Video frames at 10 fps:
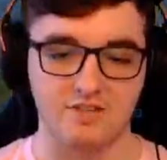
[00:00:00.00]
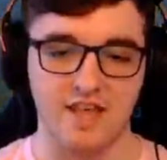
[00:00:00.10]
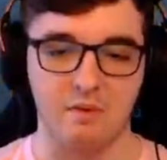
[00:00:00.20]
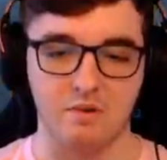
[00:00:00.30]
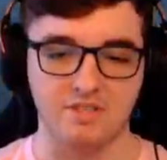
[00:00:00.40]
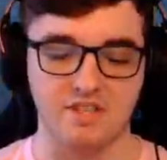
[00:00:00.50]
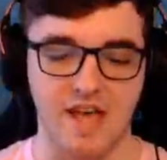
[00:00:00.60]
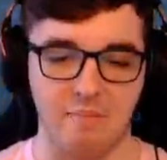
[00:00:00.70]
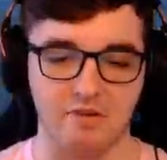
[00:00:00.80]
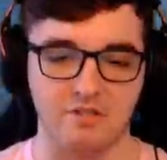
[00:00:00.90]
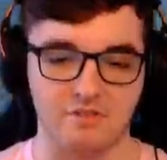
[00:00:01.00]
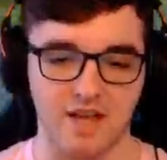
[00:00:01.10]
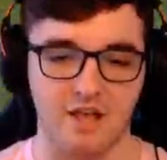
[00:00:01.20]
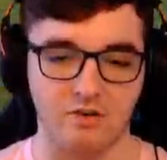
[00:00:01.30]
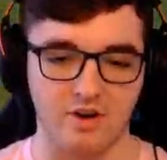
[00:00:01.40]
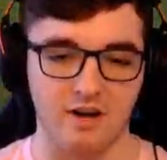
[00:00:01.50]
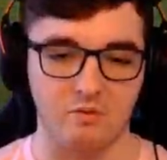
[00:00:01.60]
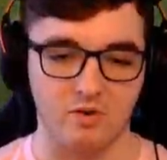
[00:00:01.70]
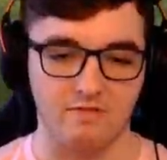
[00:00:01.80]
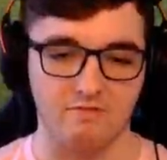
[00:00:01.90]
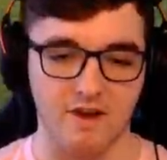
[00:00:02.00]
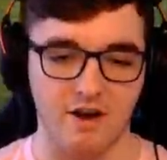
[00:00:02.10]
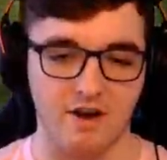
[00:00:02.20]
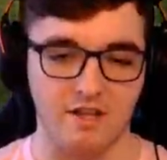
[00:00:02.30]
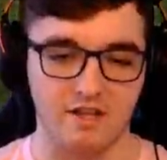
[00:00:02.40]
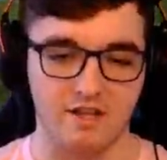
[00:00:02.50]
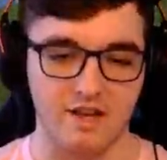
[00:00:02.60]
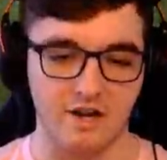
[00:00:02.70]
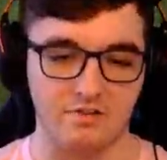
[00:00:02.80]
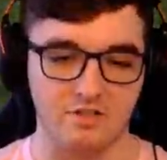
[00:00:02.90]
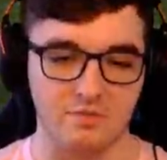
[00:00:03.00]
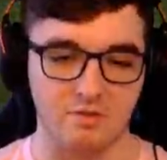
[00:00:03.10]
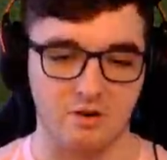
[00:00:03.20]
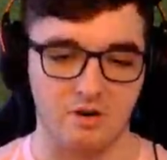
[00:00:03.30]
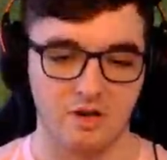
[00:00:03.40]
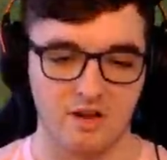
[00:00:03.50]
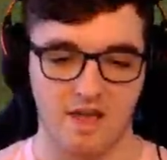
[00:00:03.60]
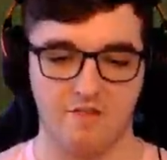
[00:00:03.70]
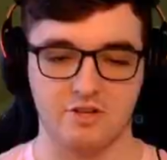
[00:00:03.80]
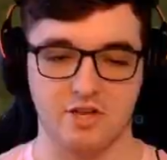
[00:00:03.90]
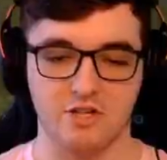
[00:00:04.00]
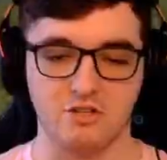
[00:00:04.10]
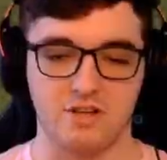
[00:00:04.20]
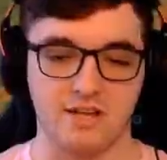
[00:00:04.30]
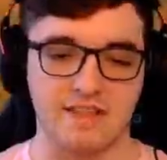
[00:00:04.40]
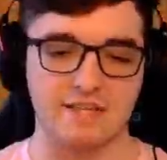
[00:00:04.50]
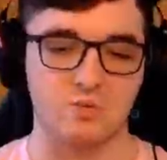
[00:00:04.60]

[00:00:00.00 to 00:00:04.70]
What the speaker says: So that wasn't that much of an angle, right? I'm going very like narrow to the ball and then trying to shoot it, and that's